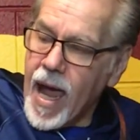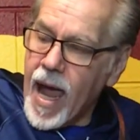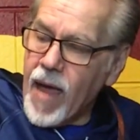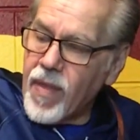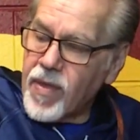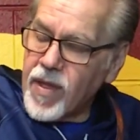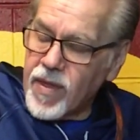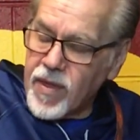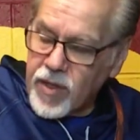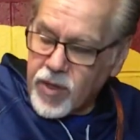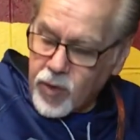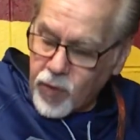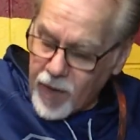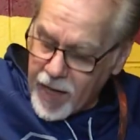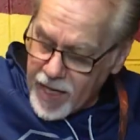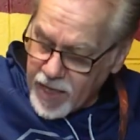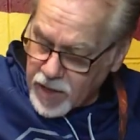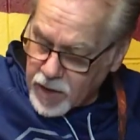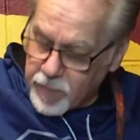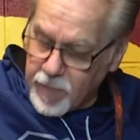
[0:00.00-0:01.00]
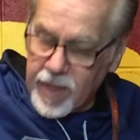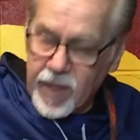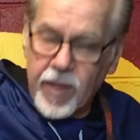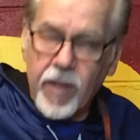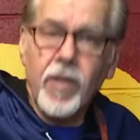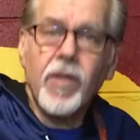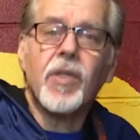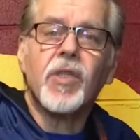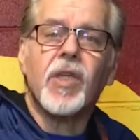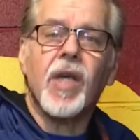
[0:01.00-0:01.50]
And then the
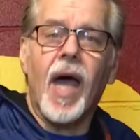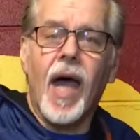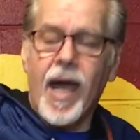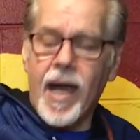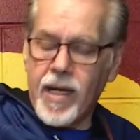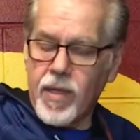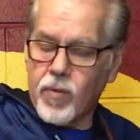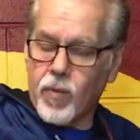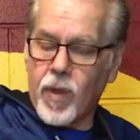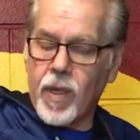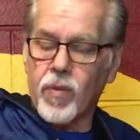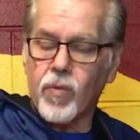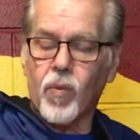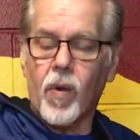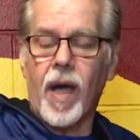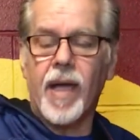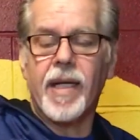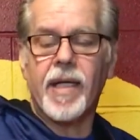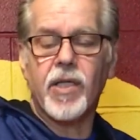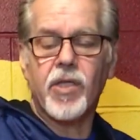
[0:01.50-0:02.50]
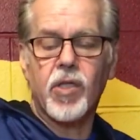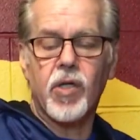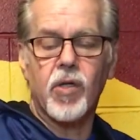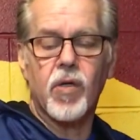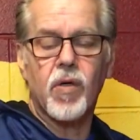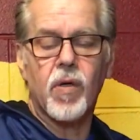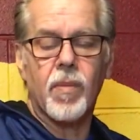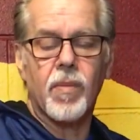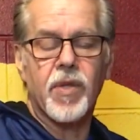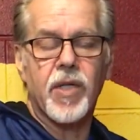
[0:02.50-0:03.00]
transmitter side went right
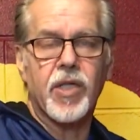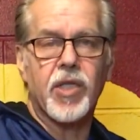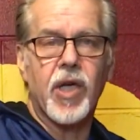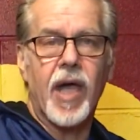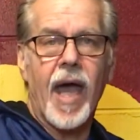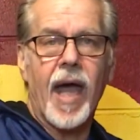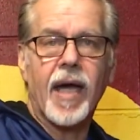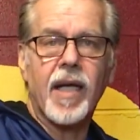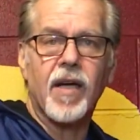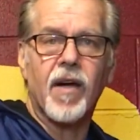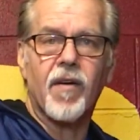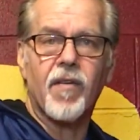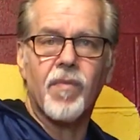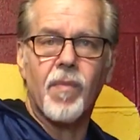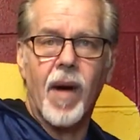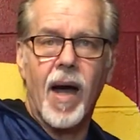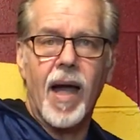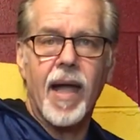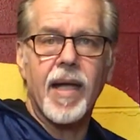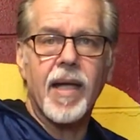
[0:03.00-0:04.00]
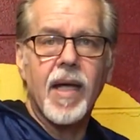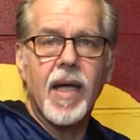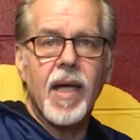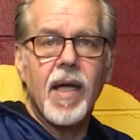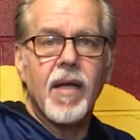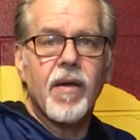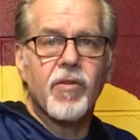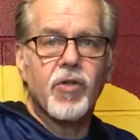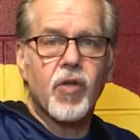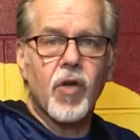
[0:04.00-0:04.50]
into the jack of my
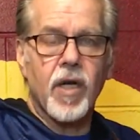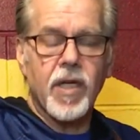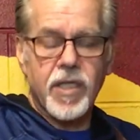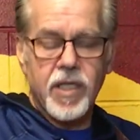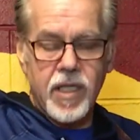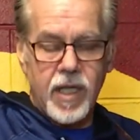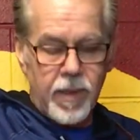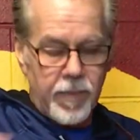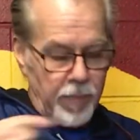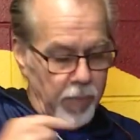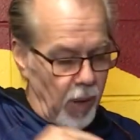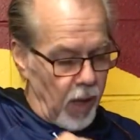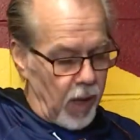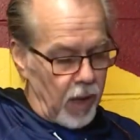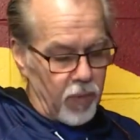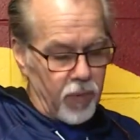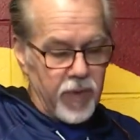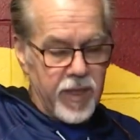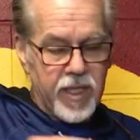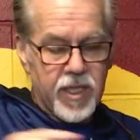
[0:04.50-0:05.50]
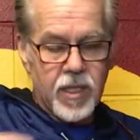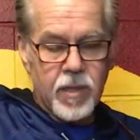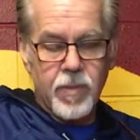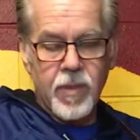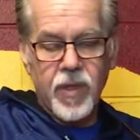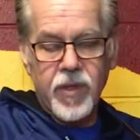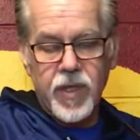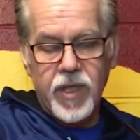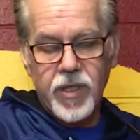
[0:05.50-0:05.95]
trusty Paul Reed Smith